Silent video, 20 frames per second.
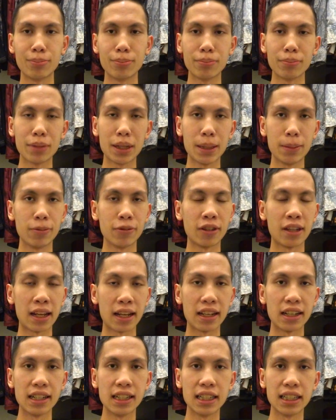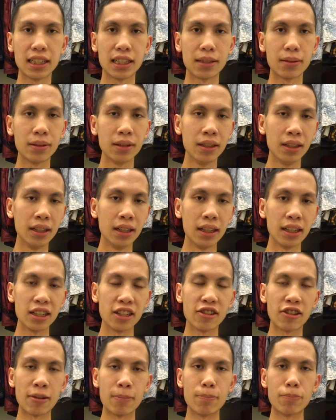people that
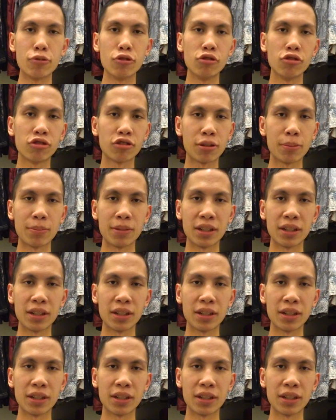you can pull from